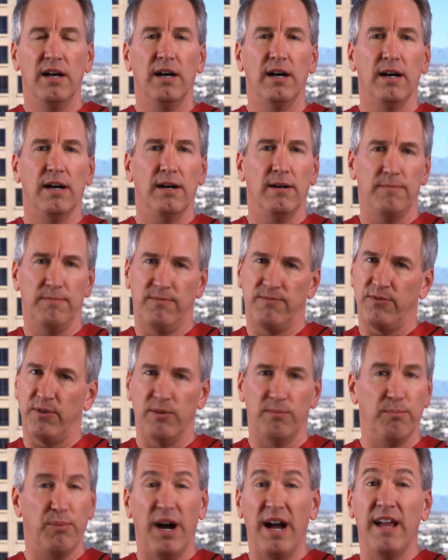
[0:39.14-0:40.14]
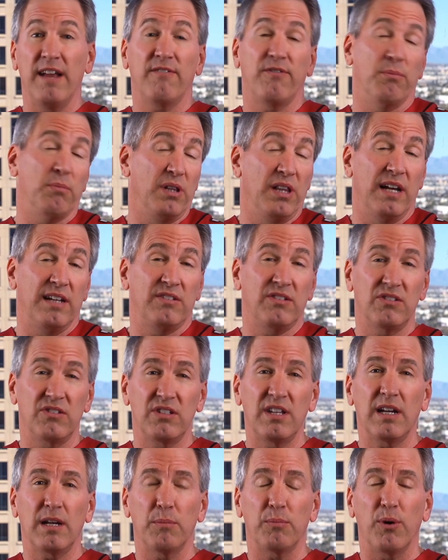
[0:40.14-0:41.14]
uh, for buying from a licensed
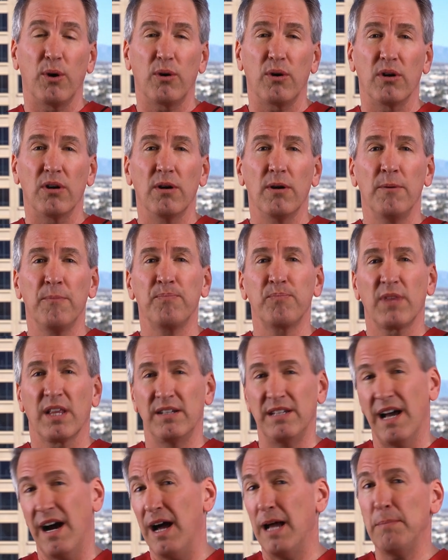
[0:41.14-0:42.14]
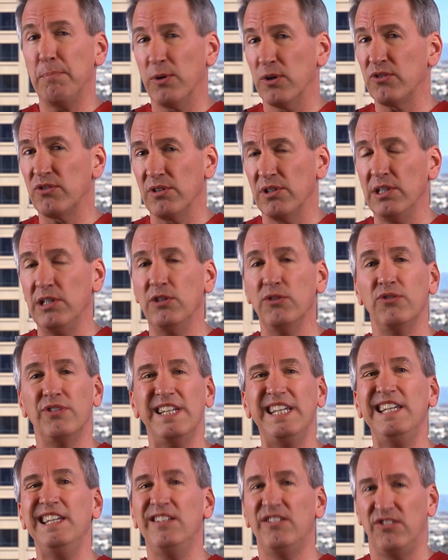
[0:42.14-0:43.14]
ticket broker. Now, I personally use
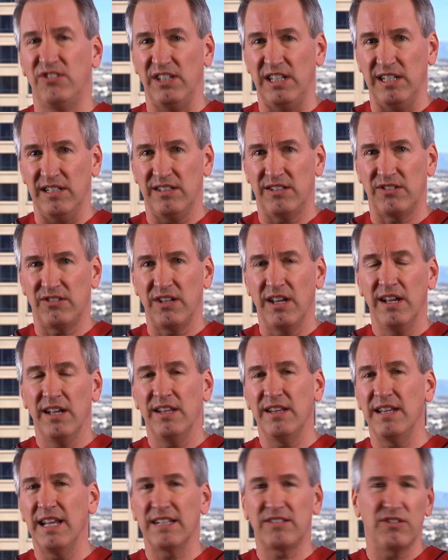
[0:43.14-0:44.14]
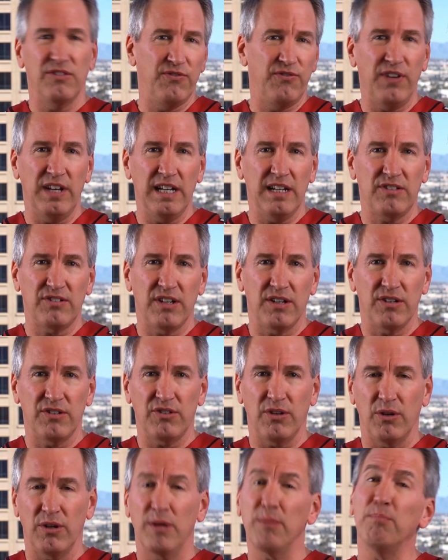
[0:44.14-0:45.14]
eSeats, and that's in Phoenix,
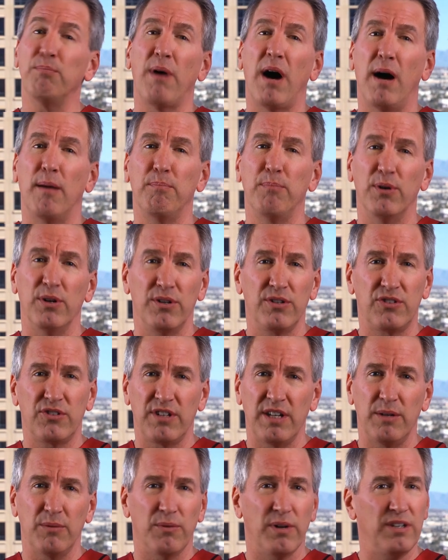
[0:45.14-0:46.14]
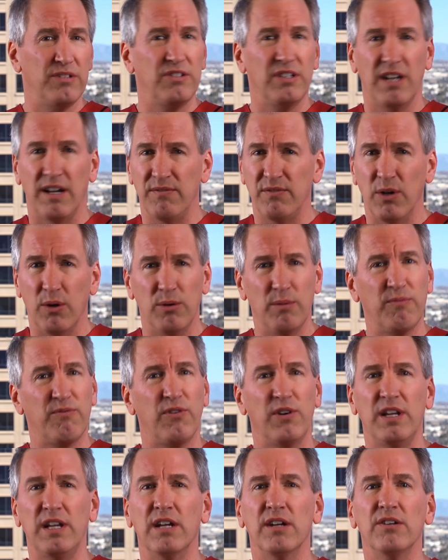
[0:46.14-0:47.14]
Arizona. Bob Bernstein runs it. I've known him
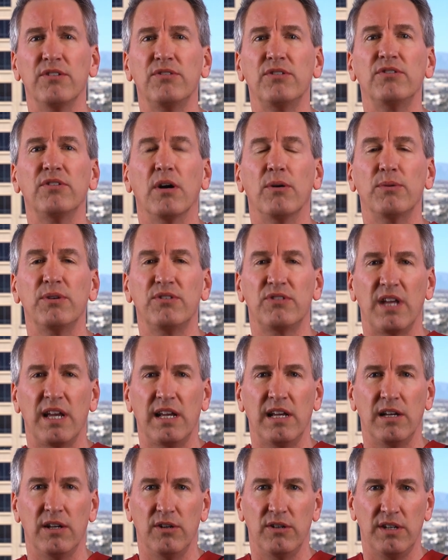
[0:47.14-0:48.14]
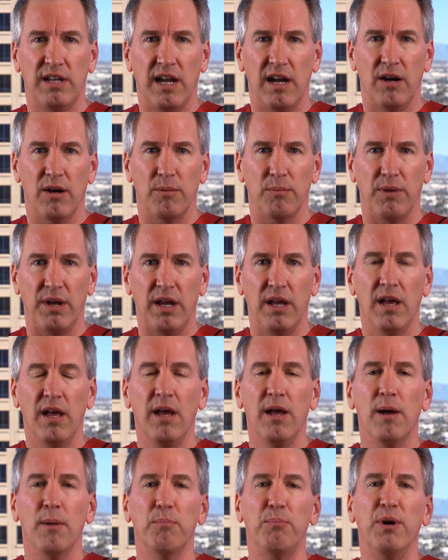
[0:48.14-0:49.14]
for years. He's always taken good care of me.
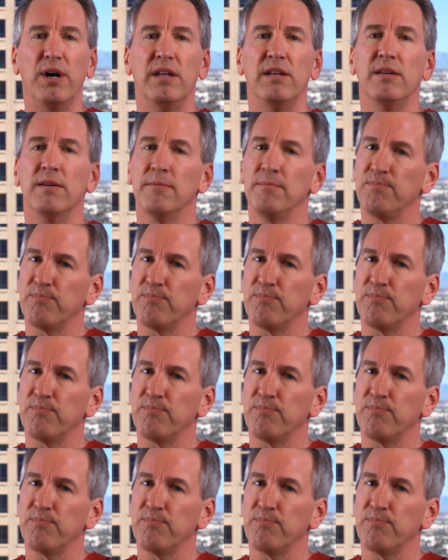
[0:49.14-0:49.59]
But